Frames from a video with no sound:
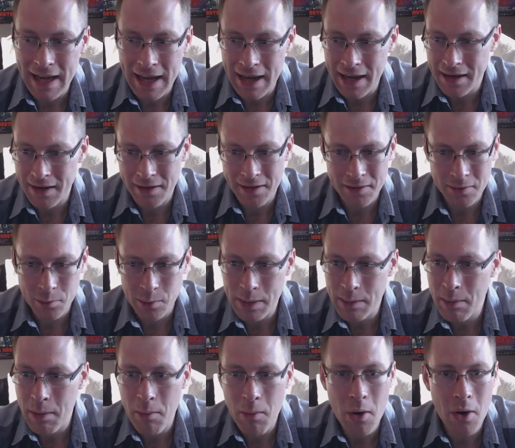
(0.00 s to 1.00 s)
and we
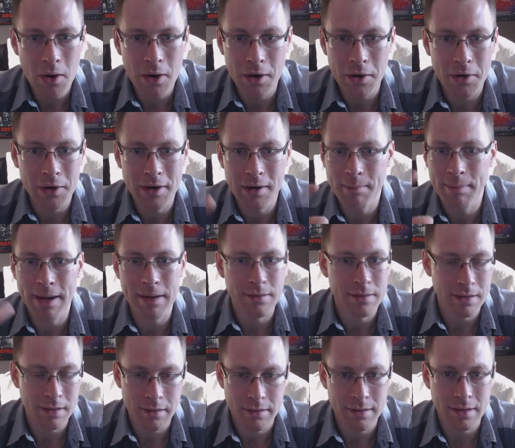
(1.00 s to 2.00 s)
were working on it
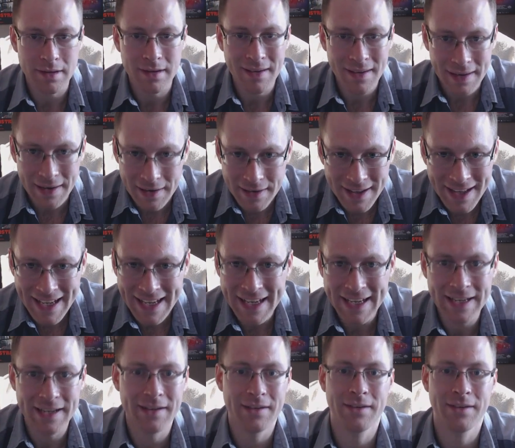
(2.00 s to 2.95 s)
basically the entire day.